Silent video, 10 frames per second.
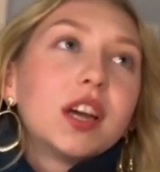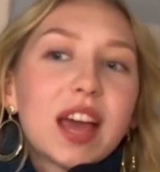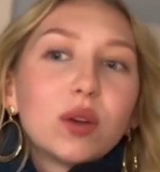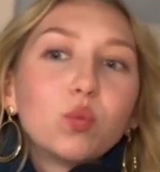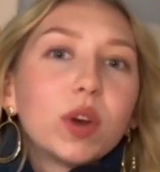
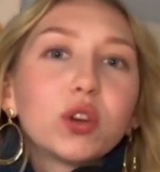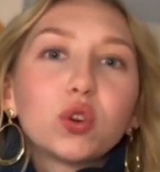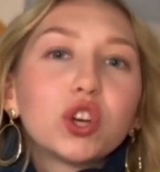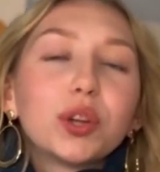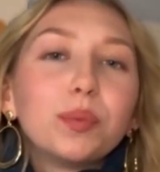and we're not
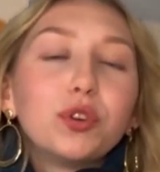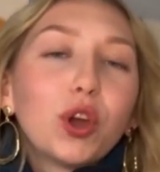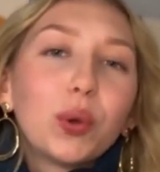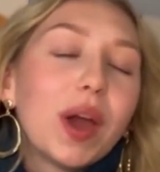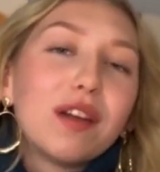going to
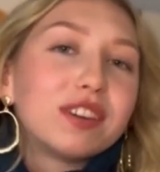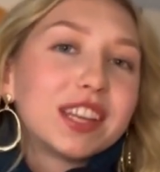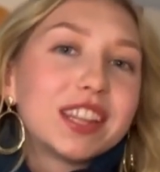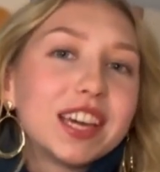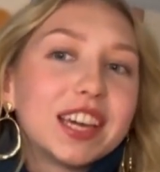know
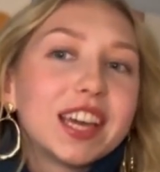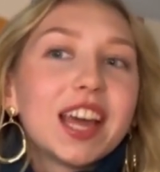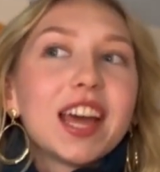everything